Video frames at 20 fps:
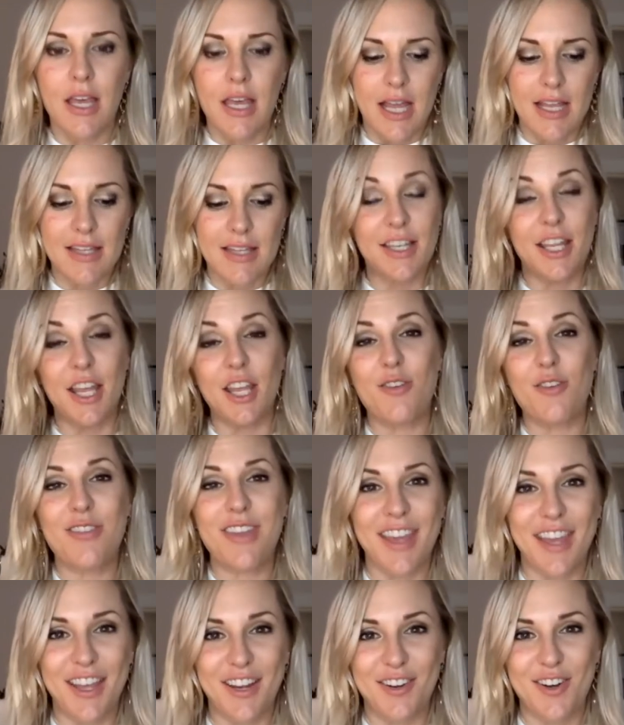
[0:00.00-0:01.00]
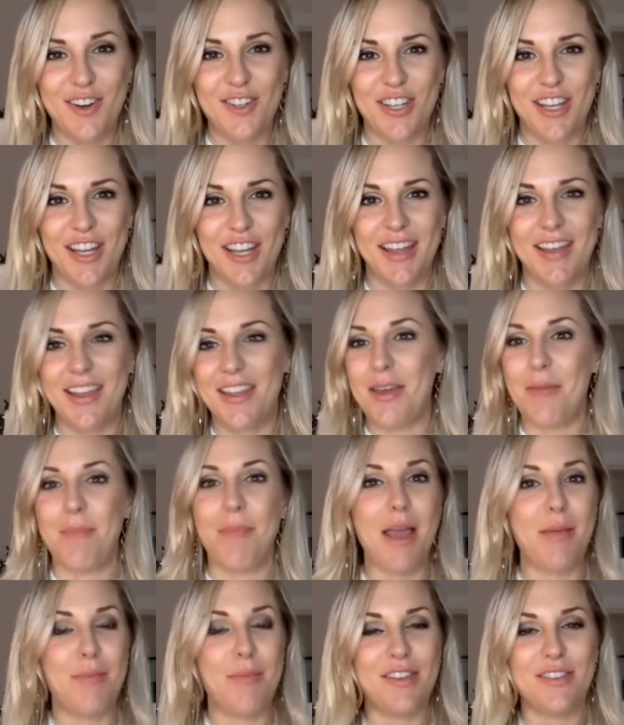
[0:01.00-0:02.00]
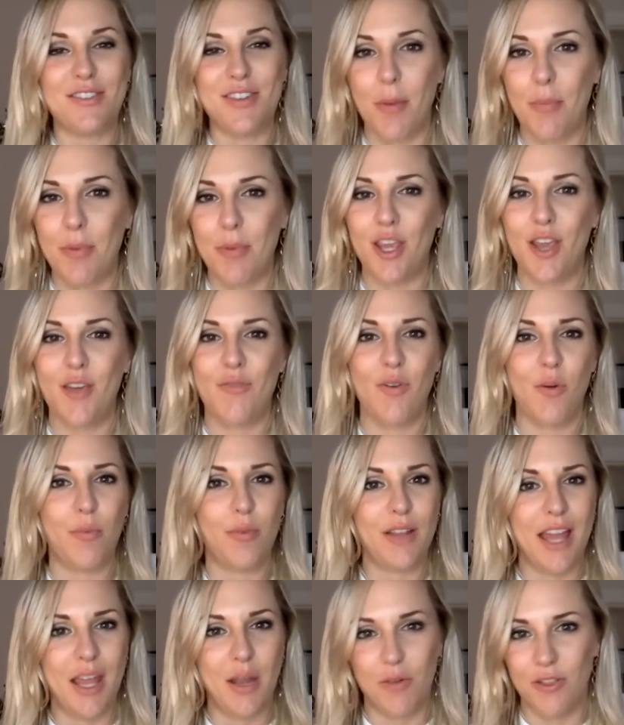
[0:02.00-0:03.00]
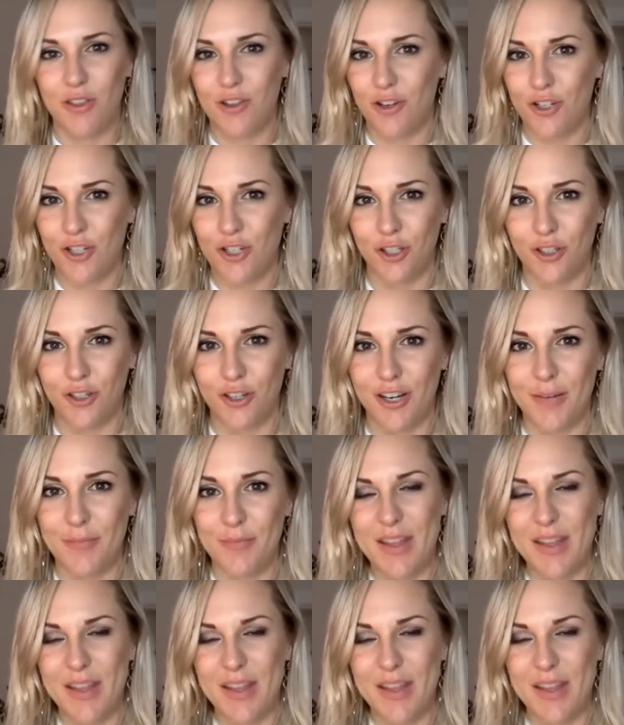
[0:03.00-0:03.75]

It's to get you the energy that might be stopping you from playing with your children.